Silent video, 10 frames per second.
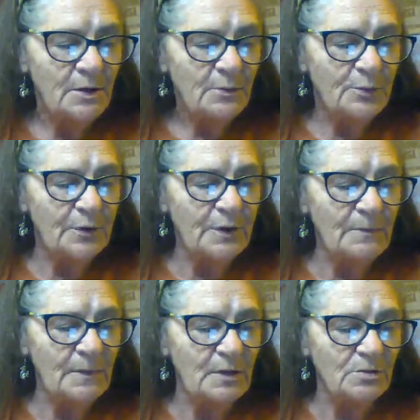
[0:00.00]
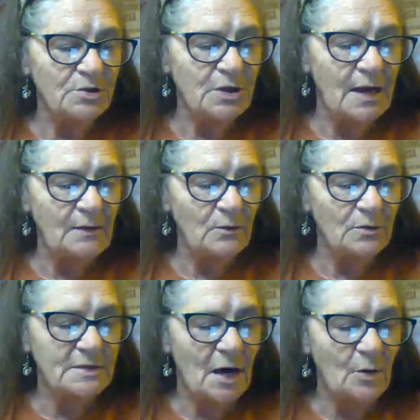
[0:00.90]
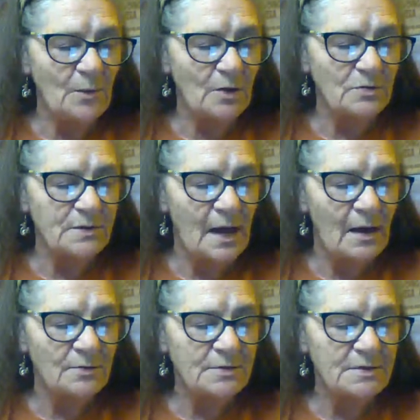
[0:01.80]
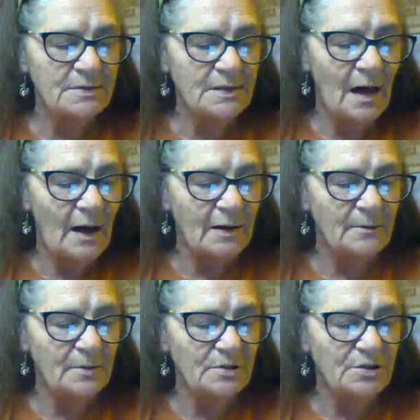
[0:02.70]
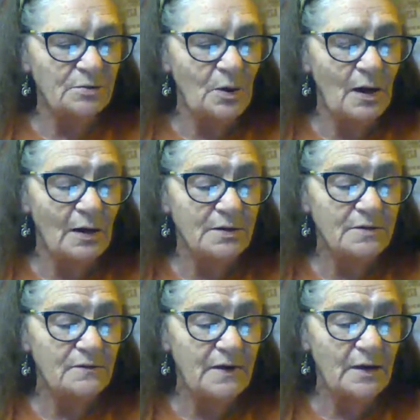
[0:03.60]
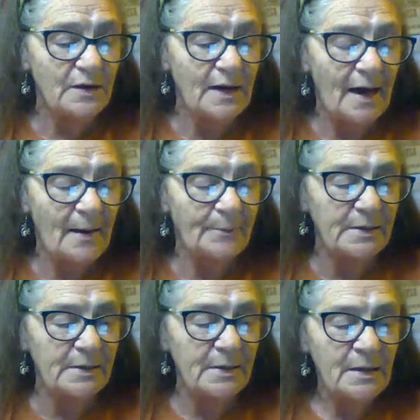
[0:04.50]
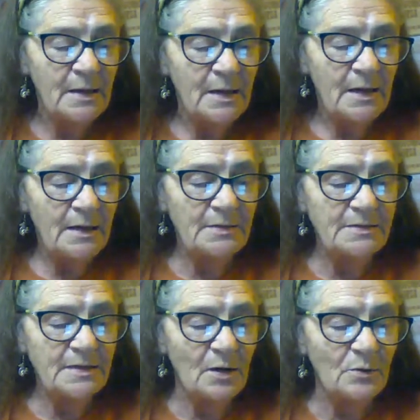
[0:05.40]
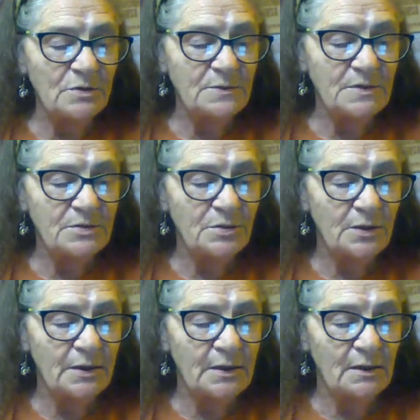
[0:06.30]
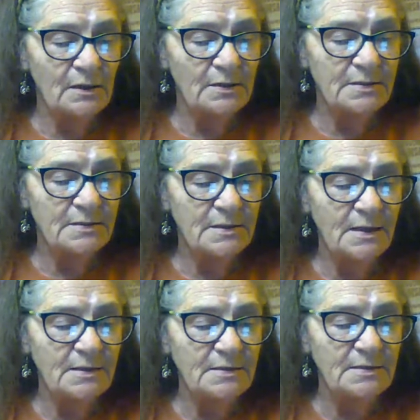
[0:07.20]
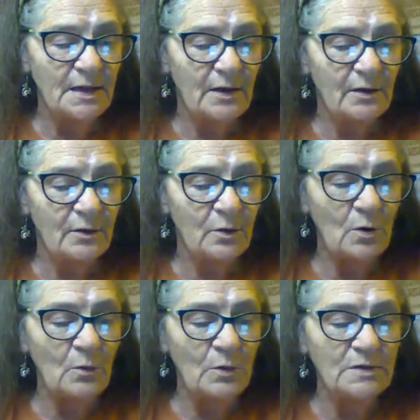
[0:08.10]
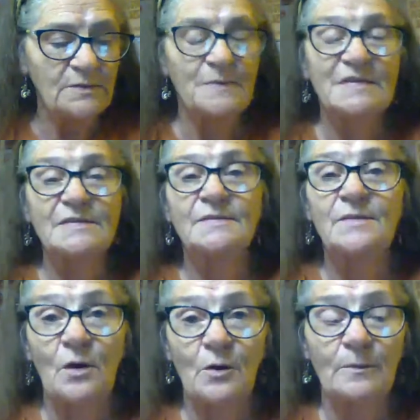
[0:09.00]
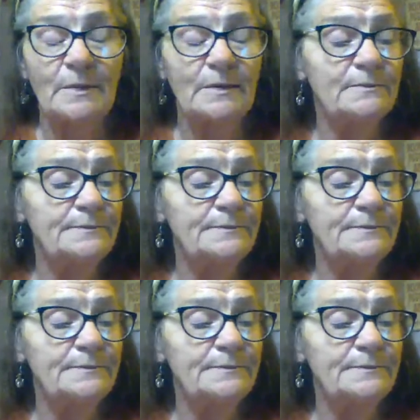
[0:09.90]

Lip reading: Prim little Jane was almost lost to sight, but she was very happy. And so was Mr. Inglis, and so was Mrs. Harmon.